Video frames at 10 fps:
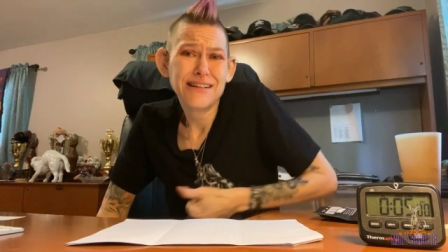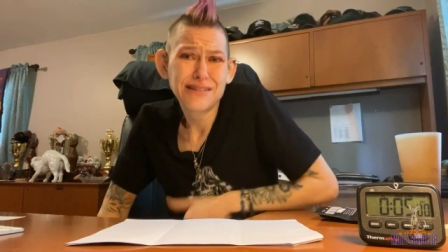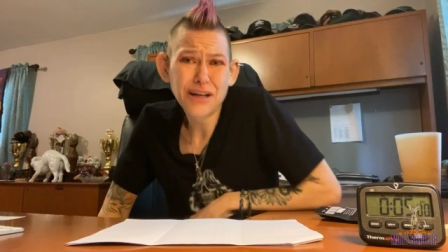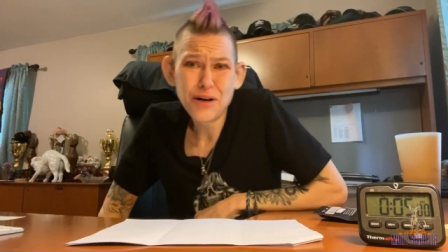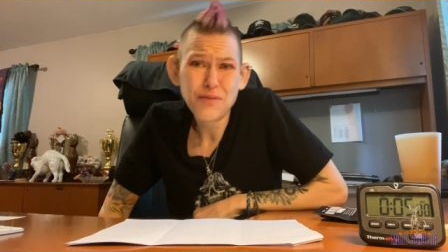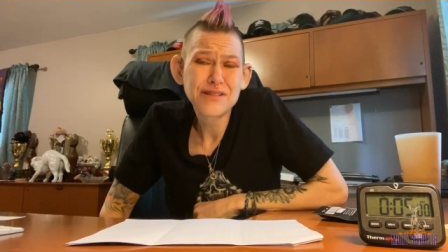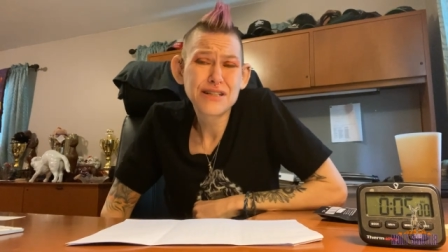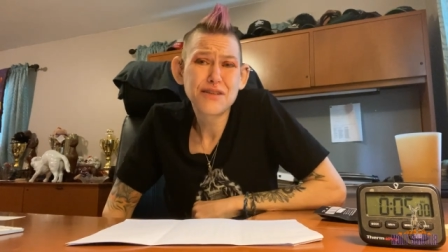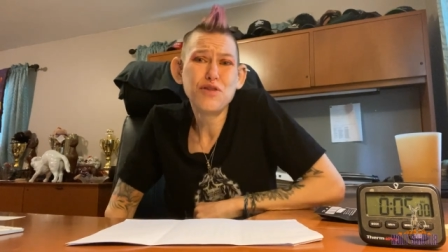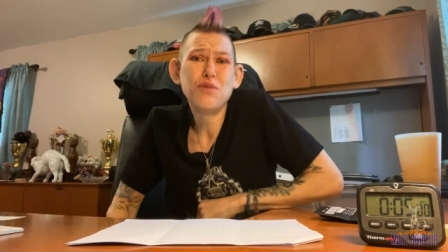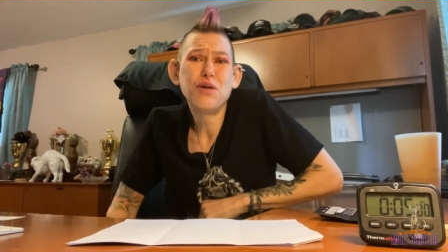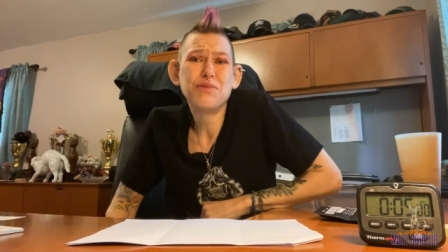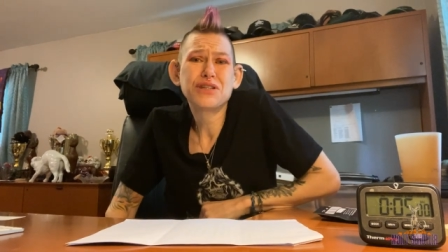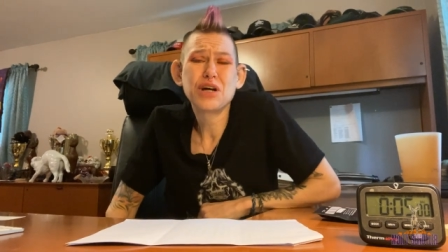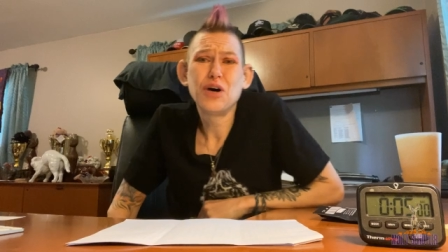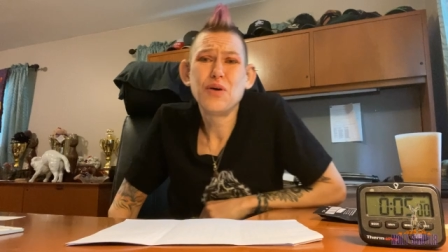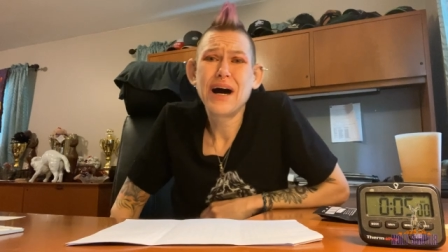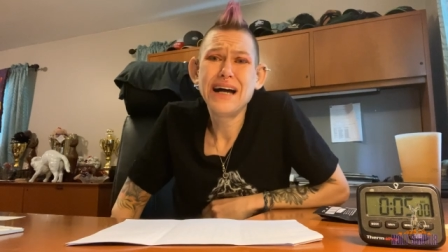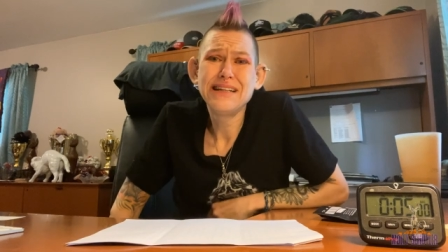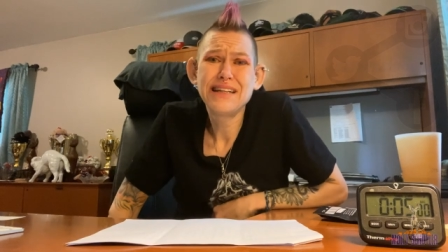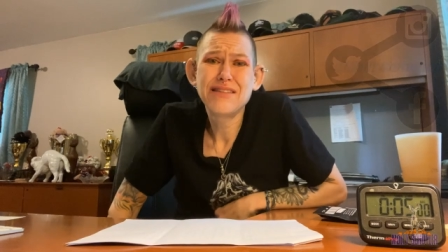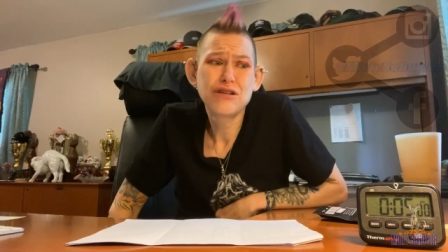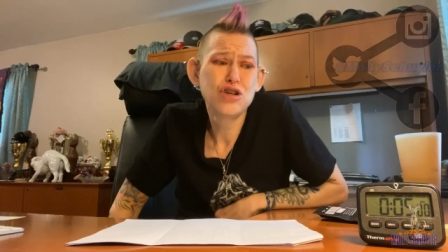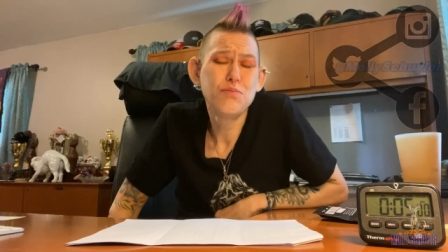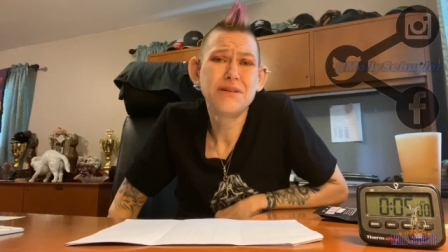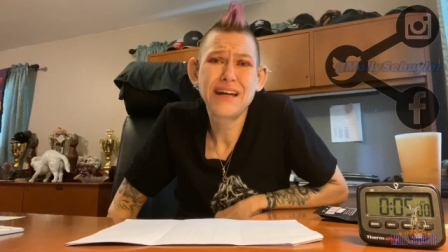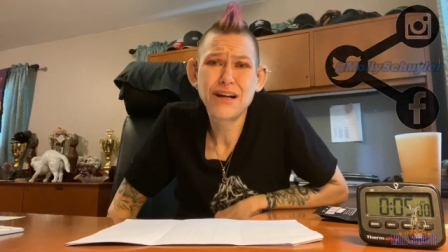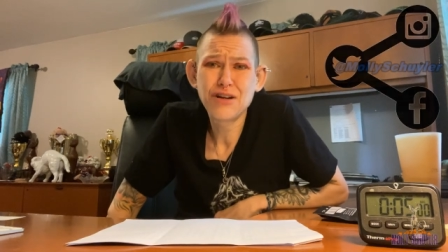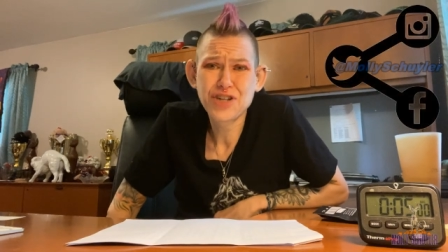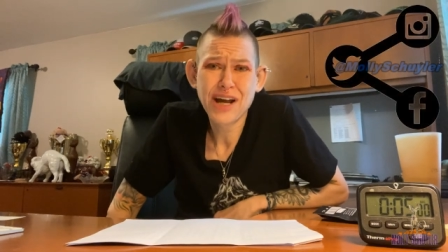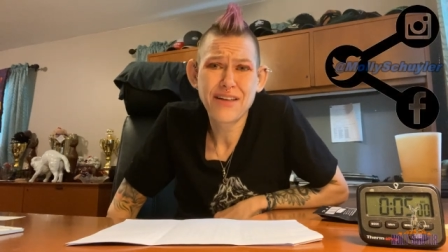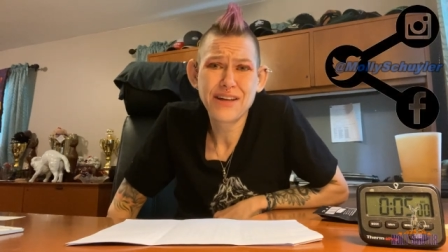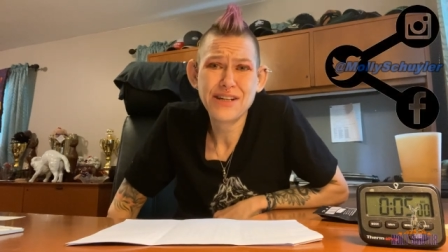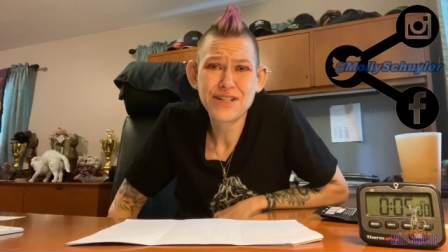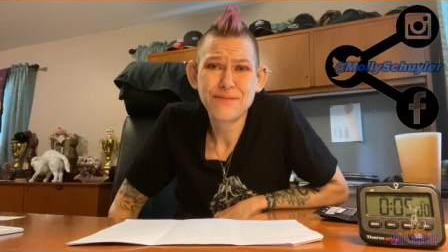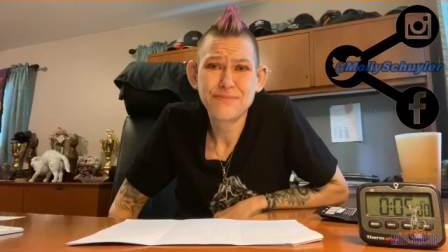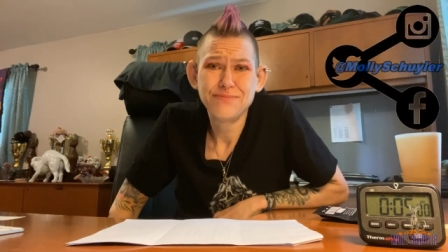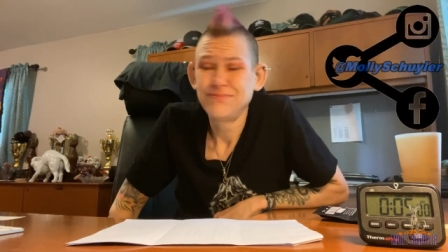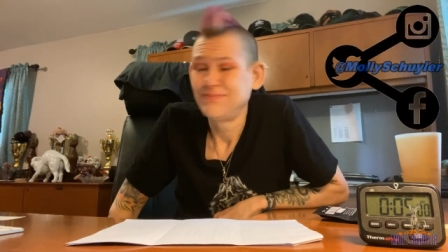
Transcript: So, just a few moments ago, I did the Tube of Terror Challenge,